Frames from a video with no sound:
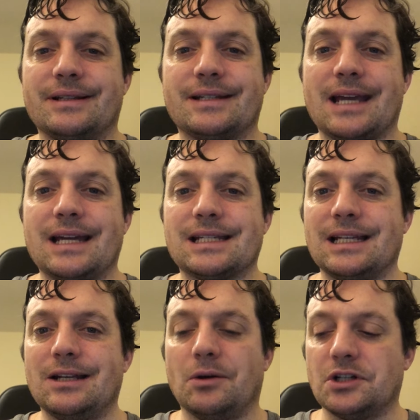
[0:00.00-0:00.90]

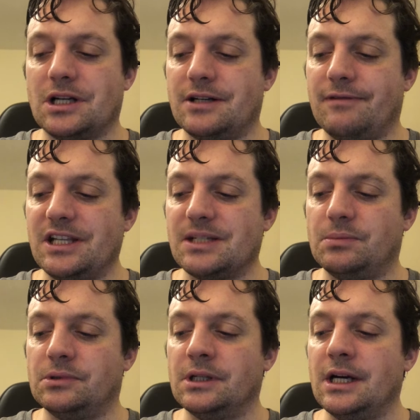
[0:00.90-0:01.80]
scarcely logically
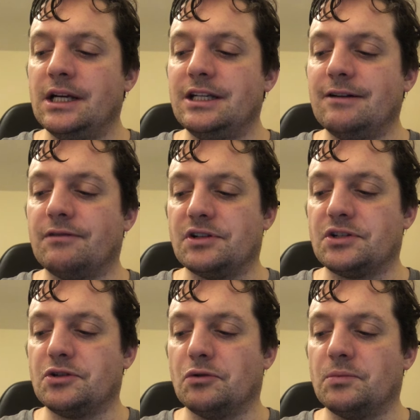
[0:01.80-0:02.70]
defensible
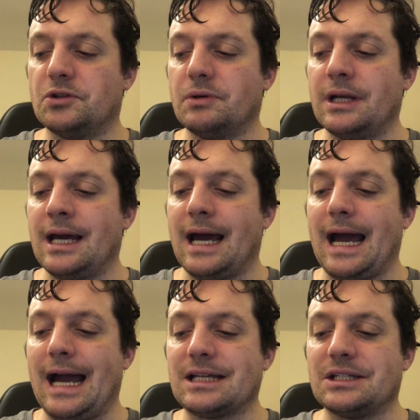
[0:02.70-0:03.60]
difference drawn between
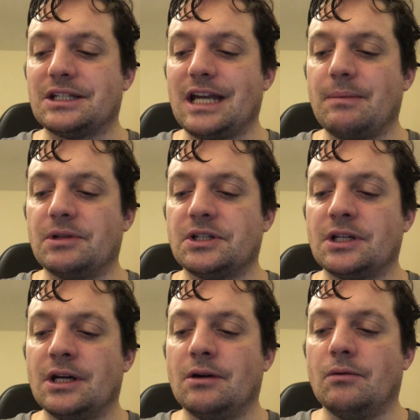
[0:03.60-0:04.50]
acts and statements
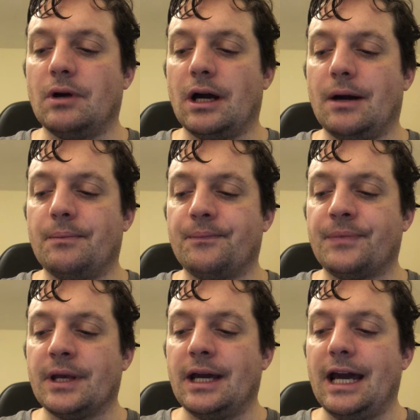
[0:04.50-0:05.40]

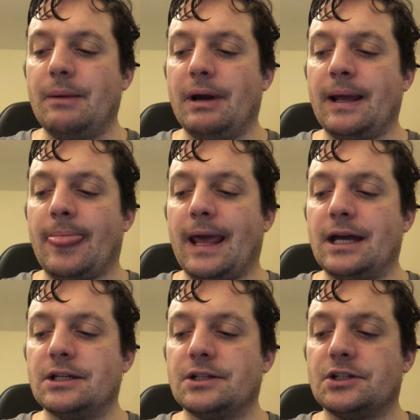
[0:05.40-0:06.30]
anyway,
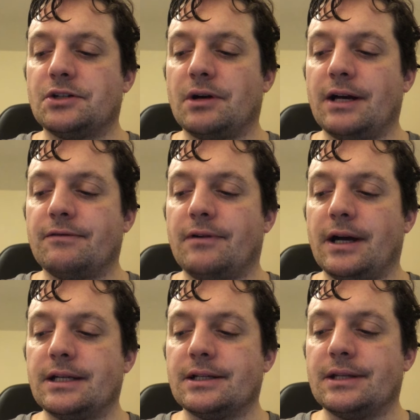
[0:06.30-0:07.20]
and to try and
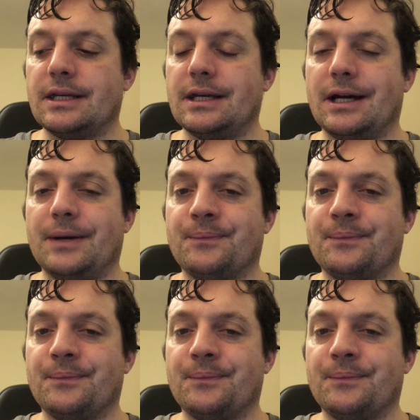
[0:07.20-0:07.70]
find the